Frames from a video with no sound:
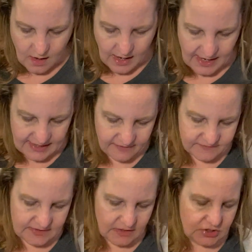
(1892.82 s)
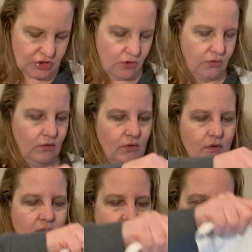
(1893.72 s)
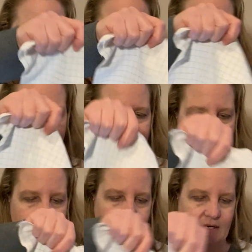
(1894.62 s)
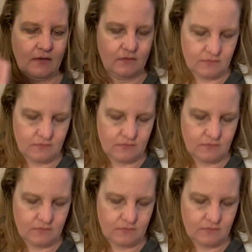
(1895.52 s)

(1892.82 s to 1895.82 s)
I have done a total of, hang on.